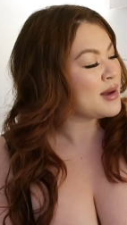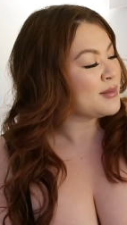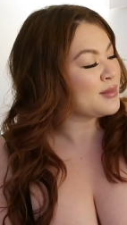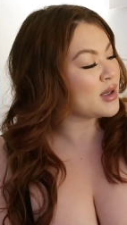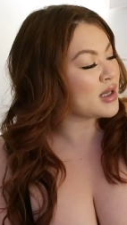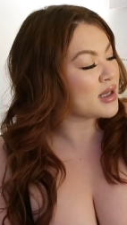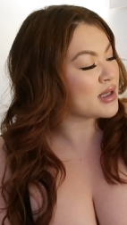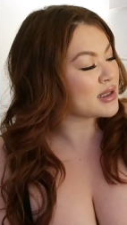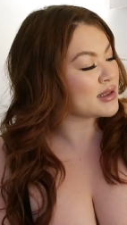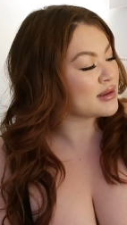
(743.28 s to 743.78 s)

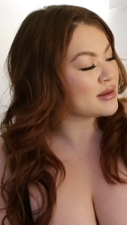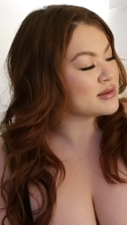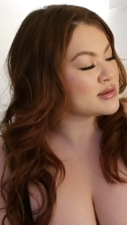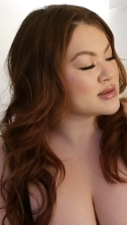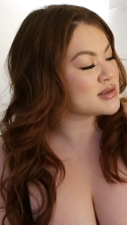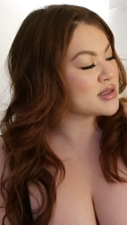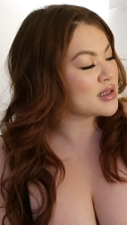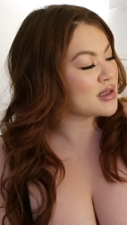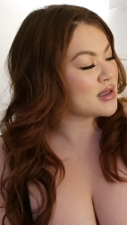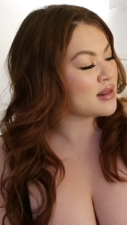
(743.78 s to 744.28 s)

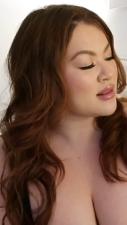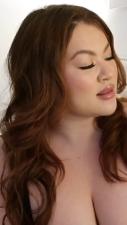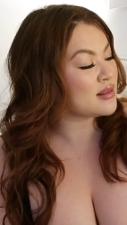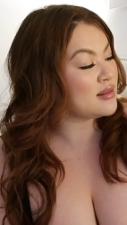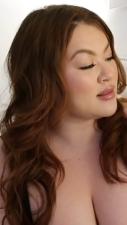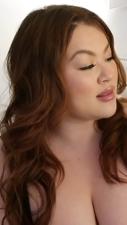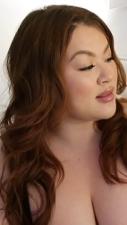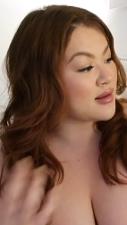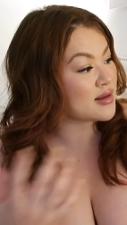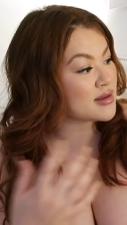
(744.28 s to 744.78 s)
but
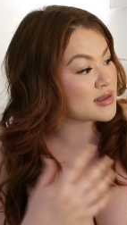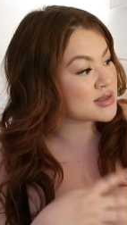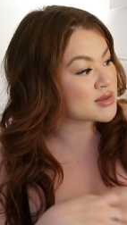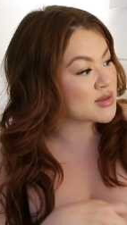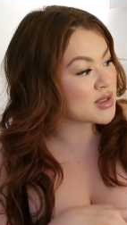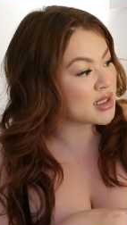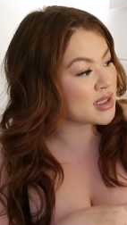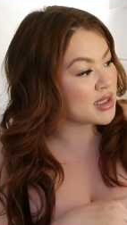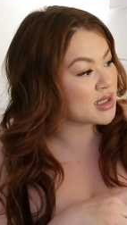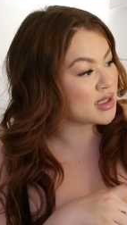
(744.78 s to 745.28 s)
this
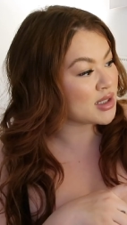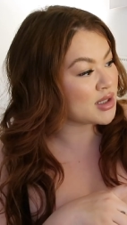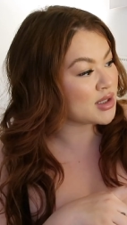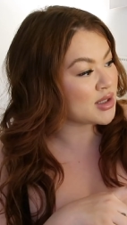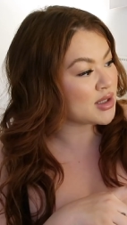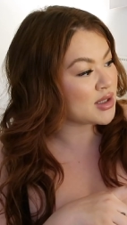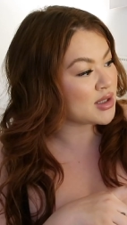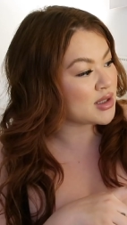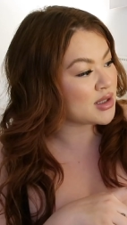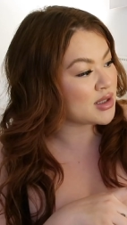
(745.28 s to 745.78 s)
right here,
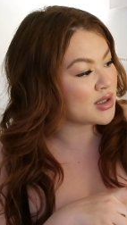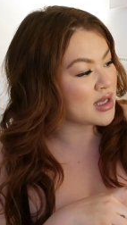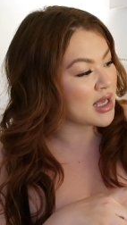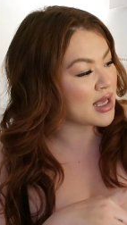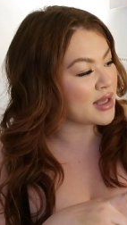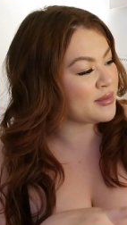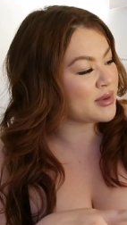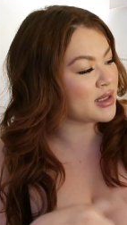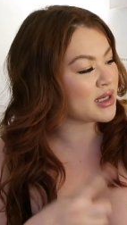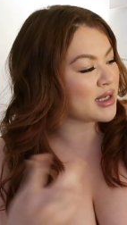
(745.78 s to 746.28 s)
y'all,
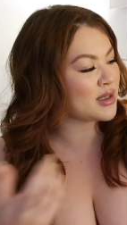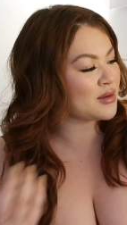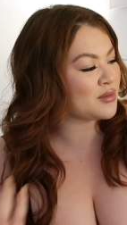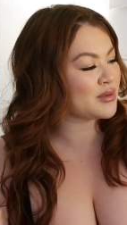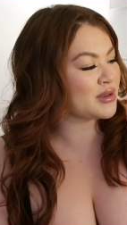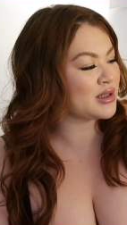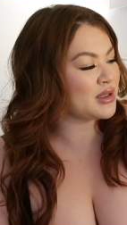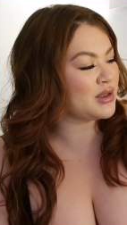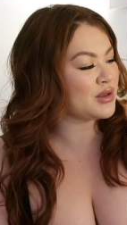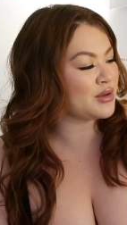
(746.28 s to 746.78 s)
I mean, I don't
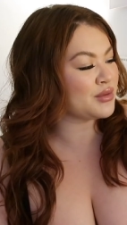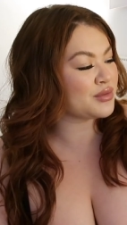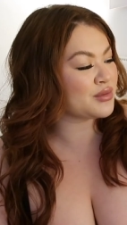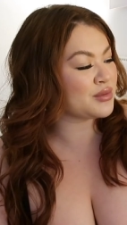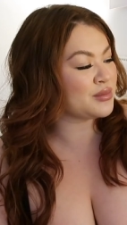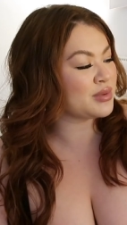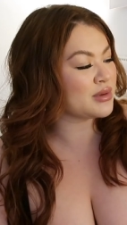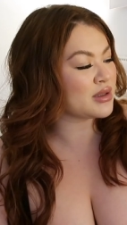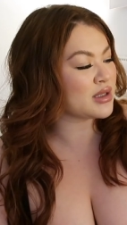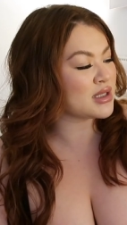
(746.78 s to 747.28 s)
really go
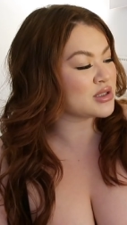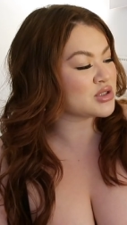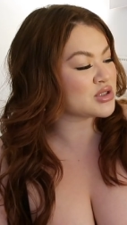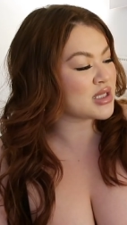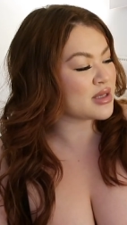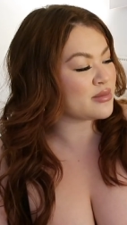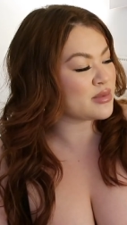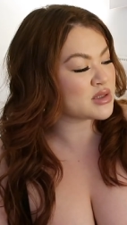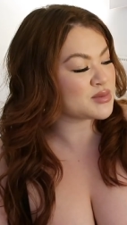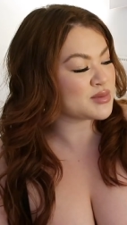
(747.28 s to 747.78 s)
through blush
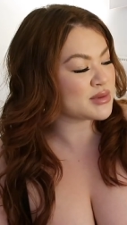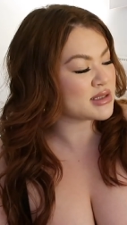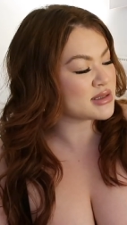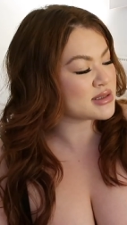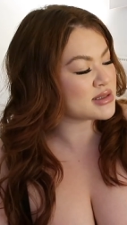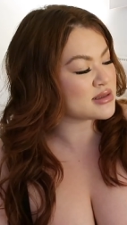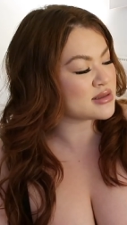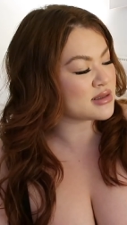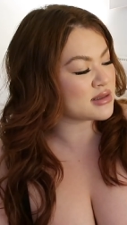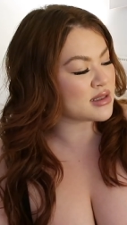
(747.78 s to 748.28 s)
that much, but
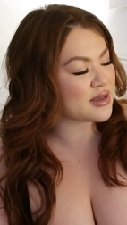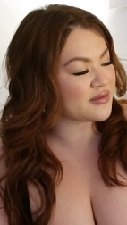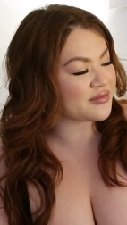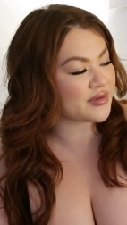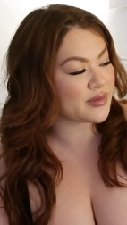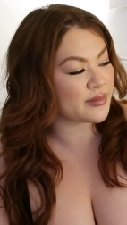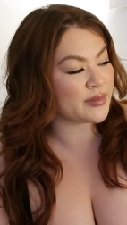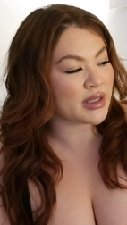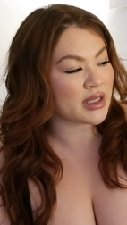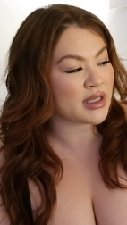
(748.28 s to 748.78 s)
this is enough
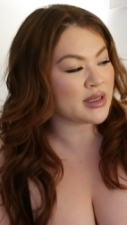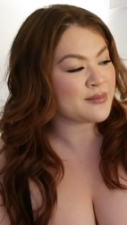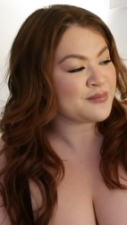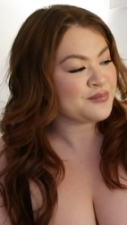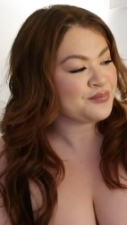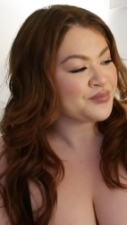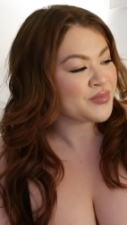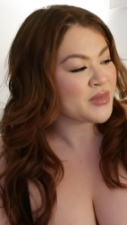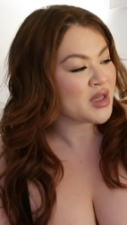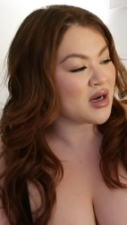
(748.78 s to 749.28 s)
for me.
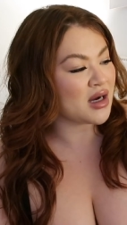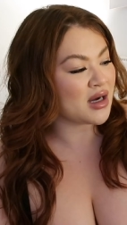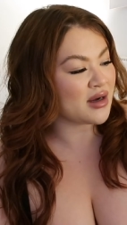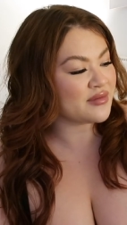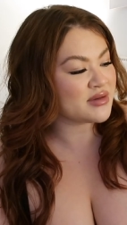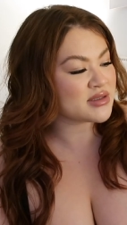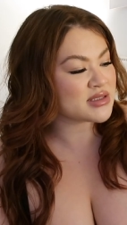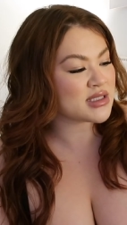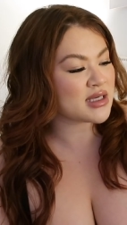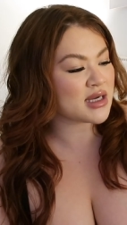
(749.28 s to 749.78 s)

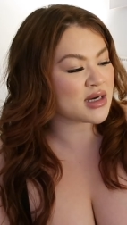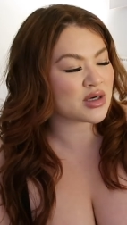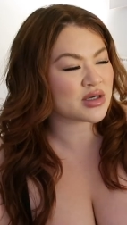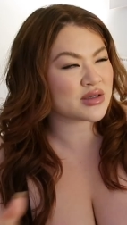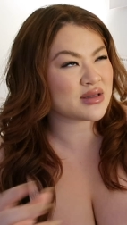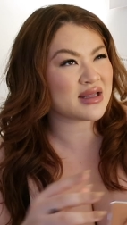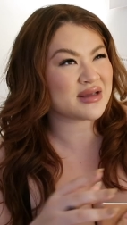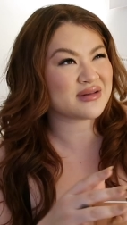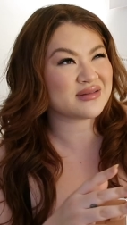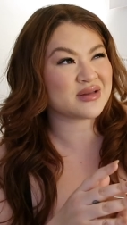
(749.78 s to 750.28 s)
Obviously, I
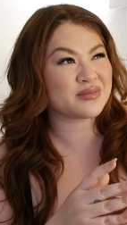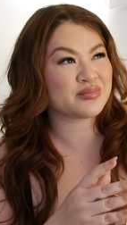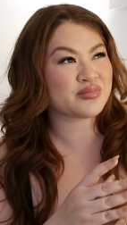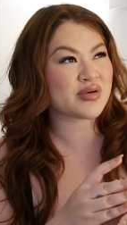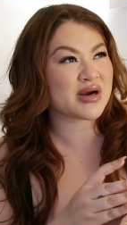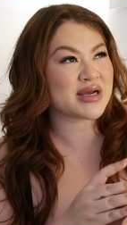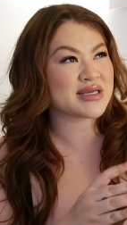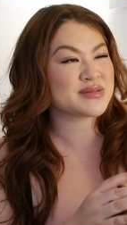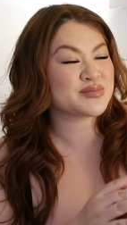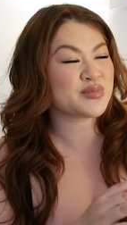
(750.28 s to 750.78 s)
heard like the
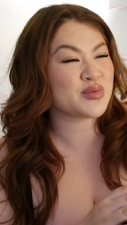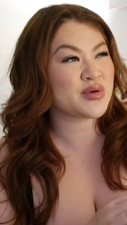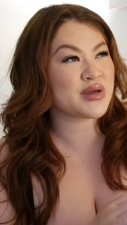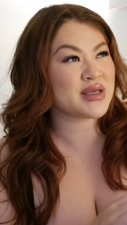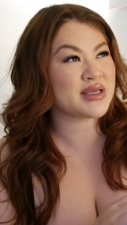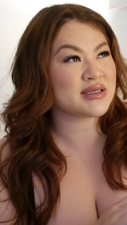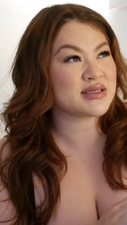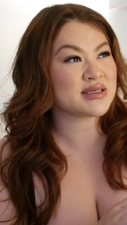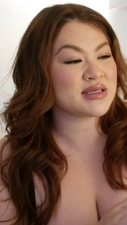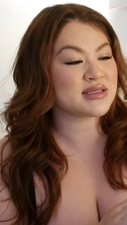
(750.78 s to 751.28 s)
price
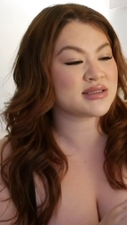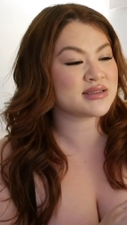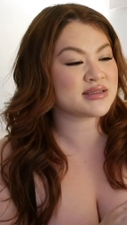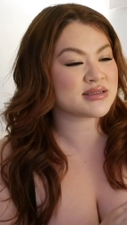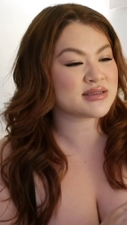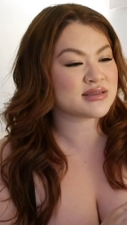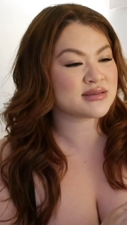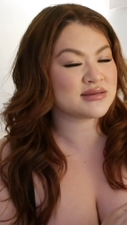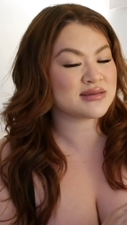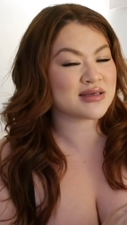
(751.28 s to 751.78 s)
point,
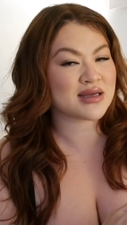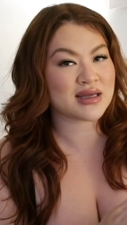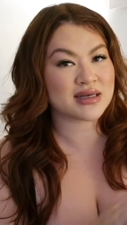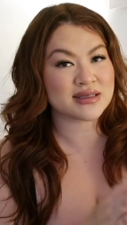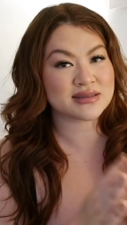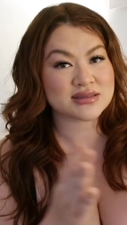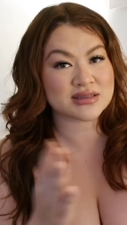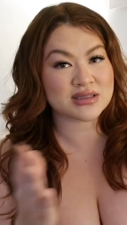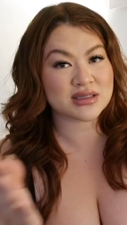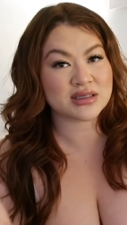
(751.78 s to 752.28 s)
it's not
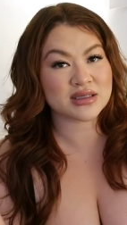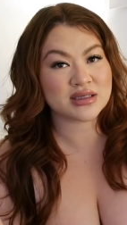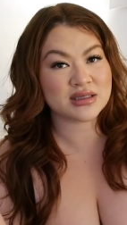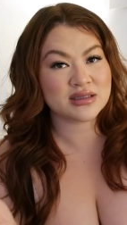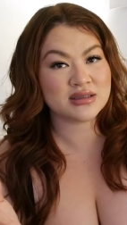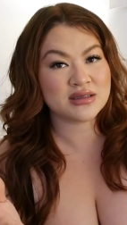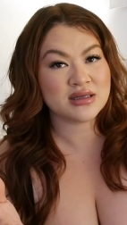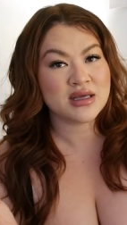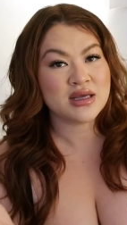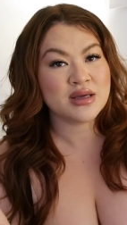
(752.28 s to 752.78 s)
as
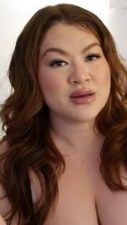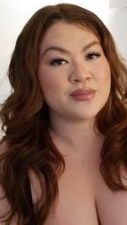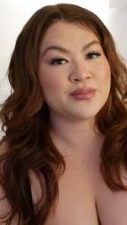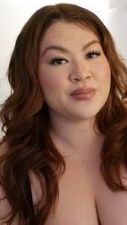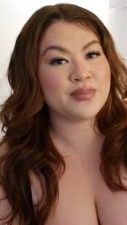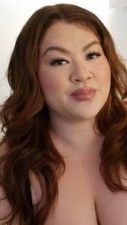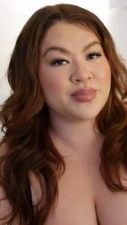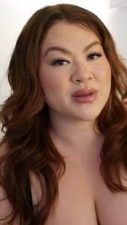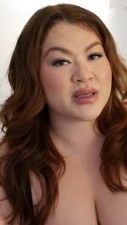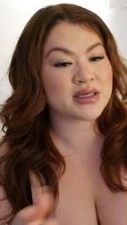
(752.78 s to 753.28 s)
good
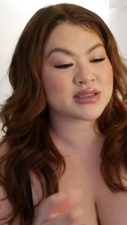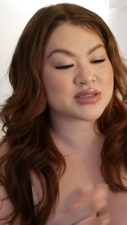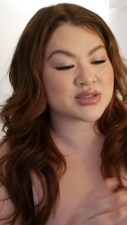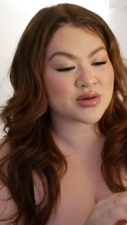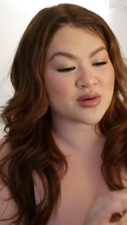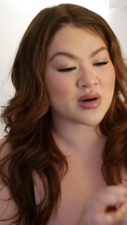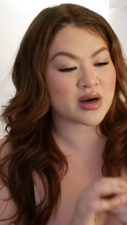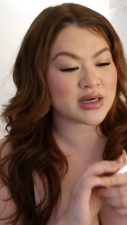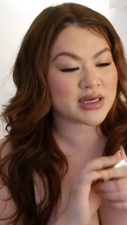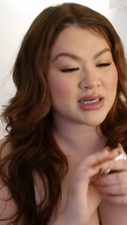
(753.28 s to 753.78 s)
because
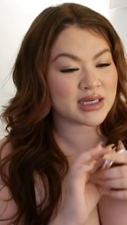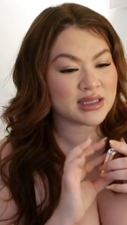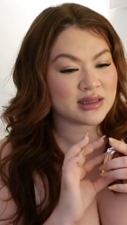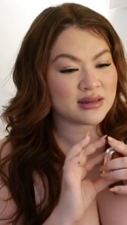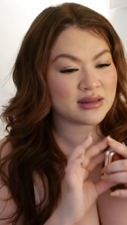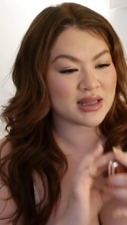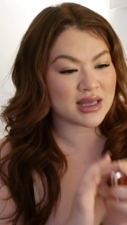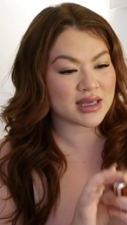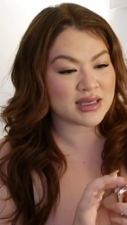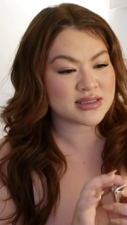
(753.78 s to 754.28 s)
you are getting
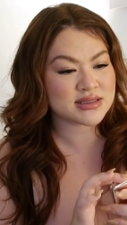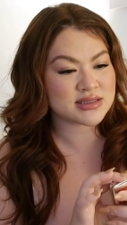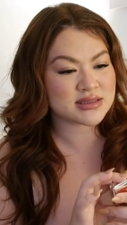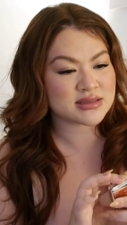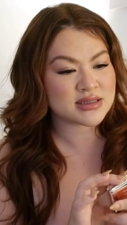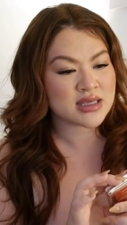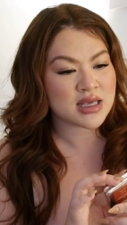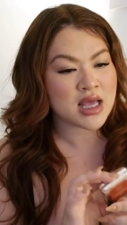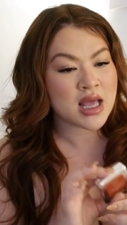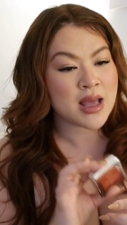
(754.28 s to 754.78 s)

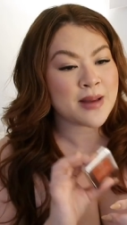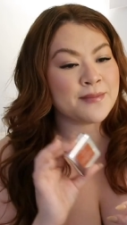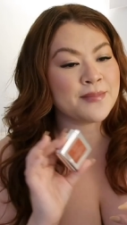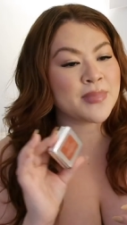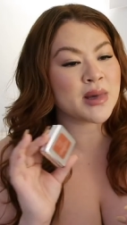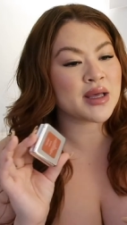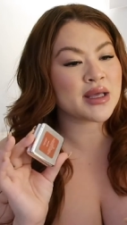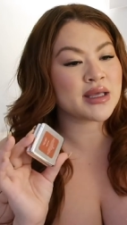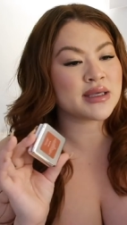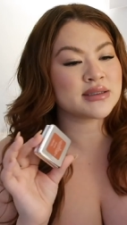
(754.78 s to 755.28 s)
less,
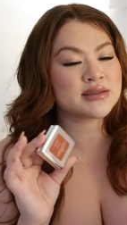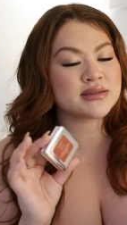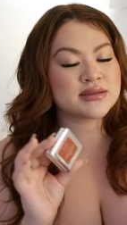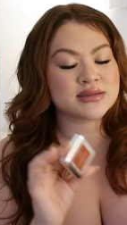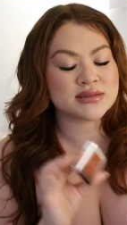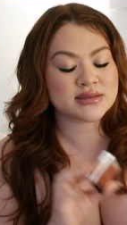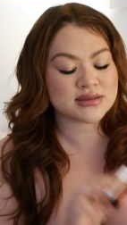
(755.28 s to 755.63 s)
but